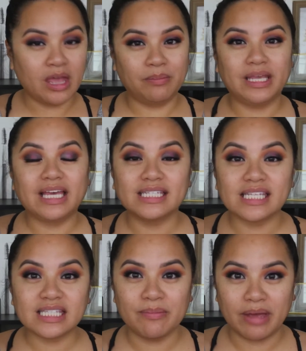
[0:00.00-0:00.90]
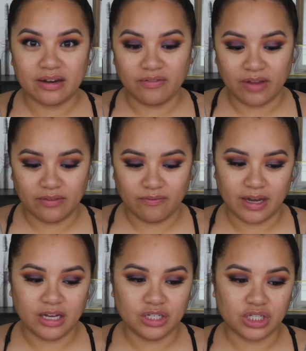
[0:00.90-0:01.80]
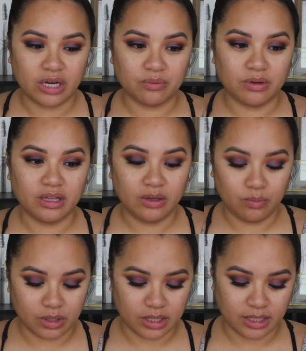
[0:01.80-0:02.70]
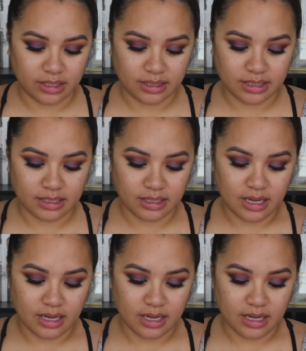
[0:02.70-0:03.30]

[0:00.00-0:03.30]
Because it's a mattifying finish, I really want